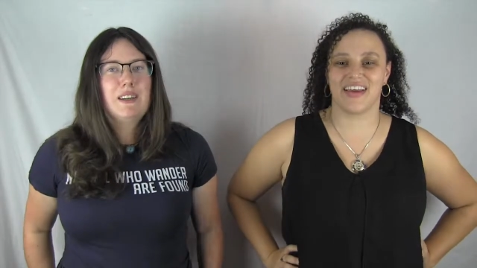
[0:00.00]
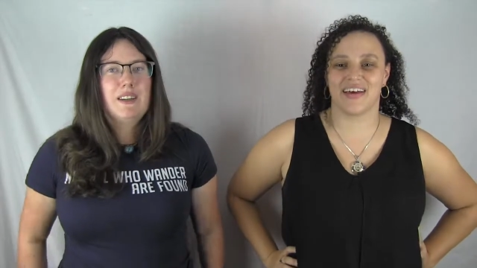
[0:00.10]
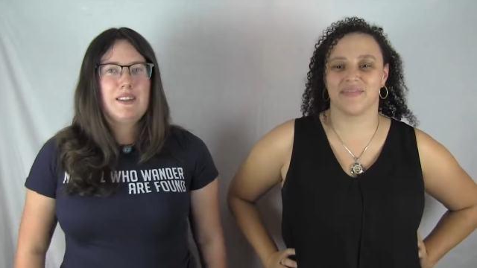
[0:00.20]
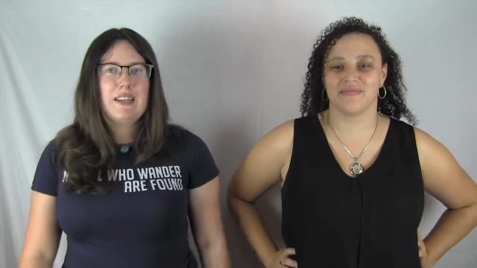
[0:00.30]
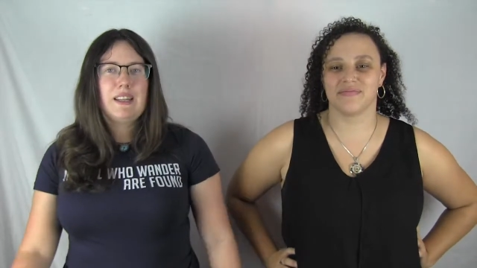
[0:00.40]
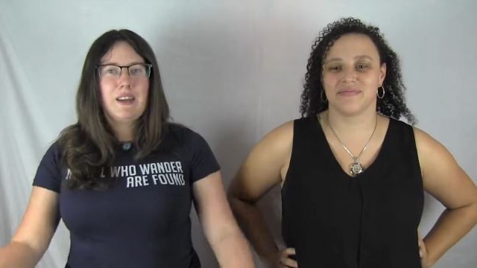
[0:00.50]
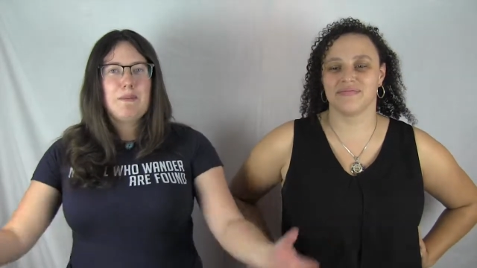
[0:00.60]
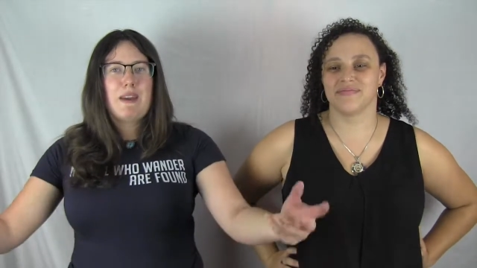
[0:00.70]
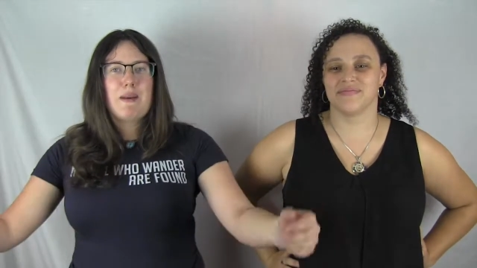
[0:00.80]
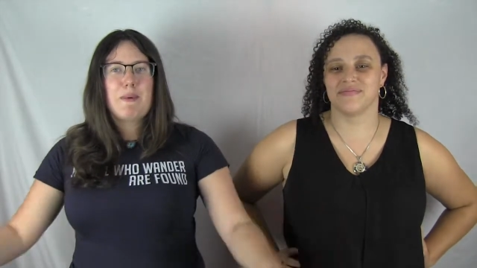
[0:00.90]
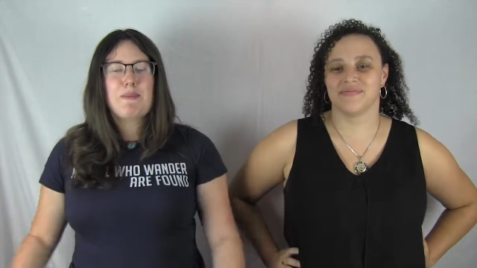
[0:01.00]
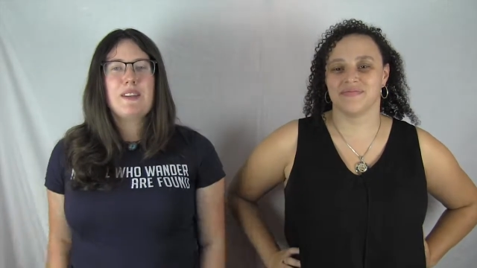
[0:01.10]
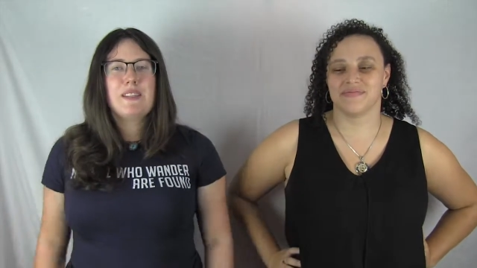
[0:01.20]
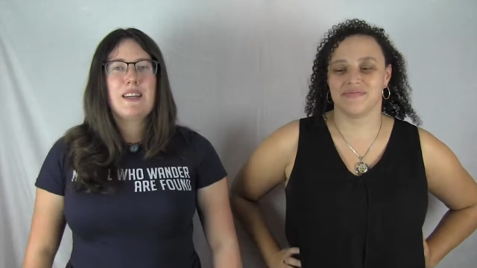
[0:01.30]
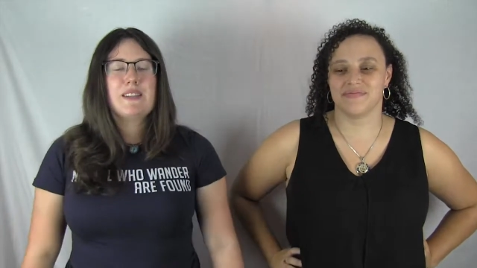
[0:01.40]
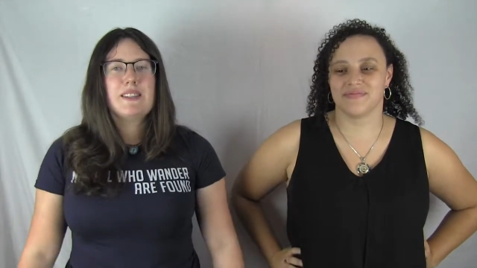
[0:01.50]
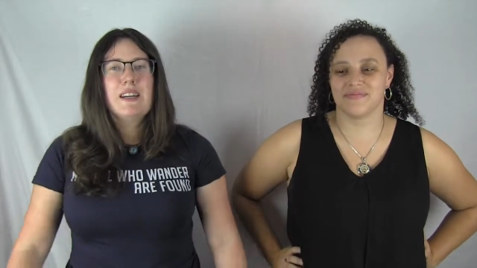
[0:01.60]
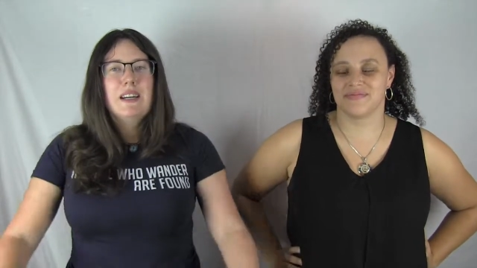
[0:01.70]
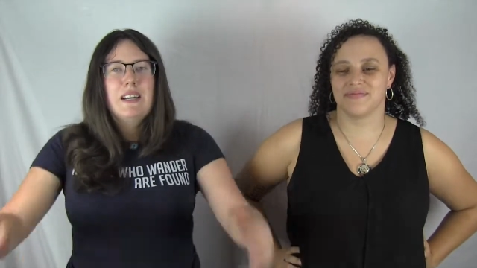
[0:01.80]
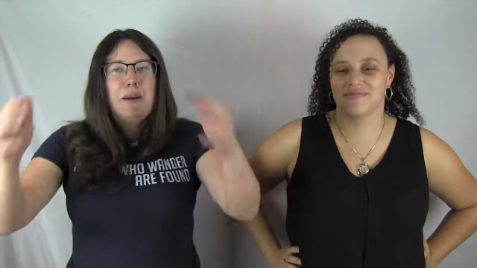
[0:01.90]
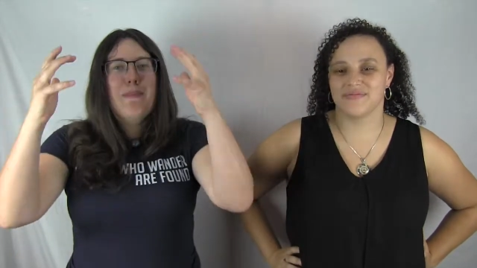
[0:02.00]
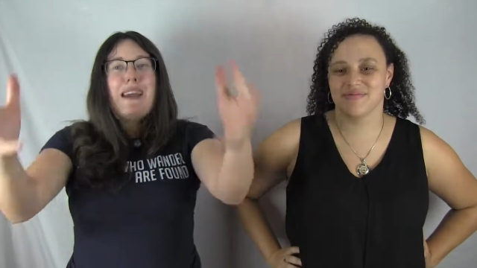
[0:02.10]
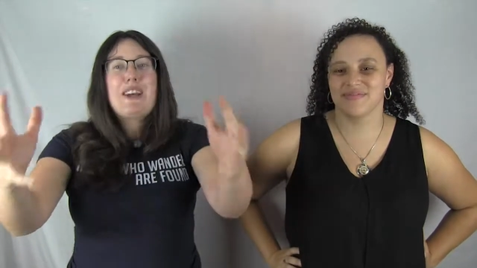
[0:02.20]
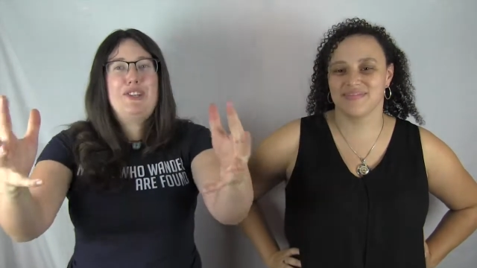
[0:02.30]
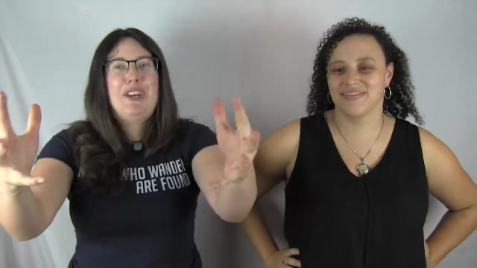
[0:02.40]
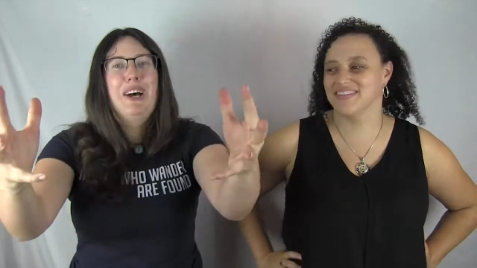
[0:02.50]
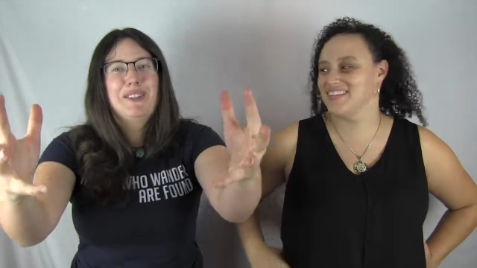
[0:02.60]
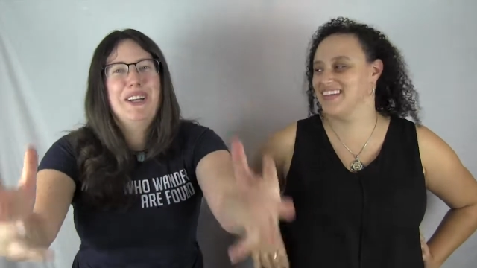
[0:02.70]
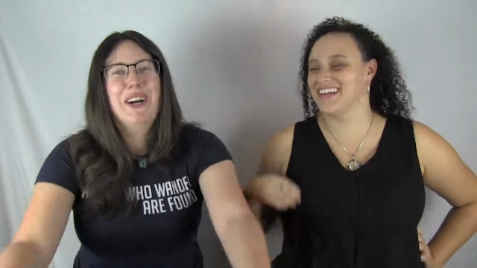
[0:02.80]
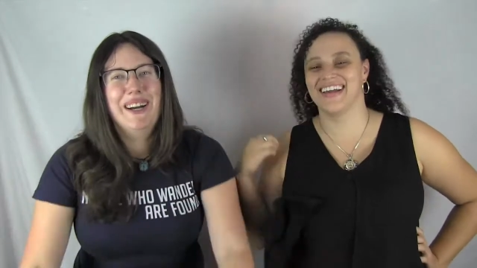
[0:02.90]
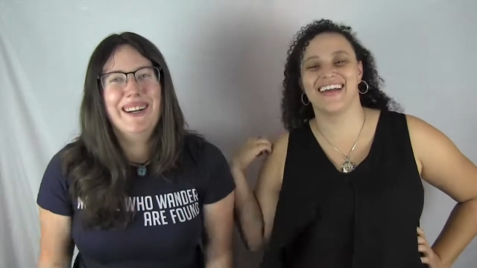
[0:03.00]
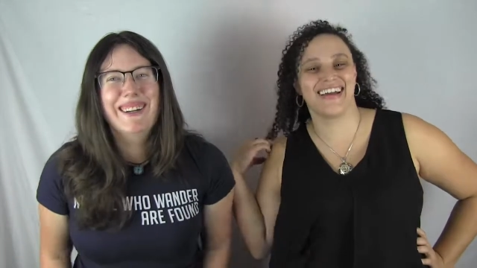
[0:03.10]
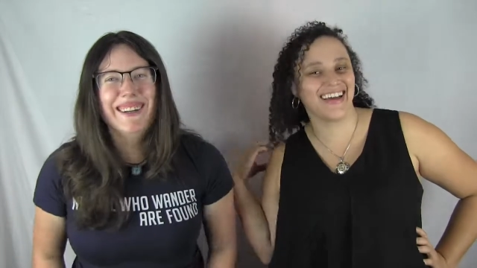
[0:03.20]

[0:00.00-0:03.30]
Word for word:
Speaker 1: Yeah. It's like, look at me, I'm a princess. Make a shelter!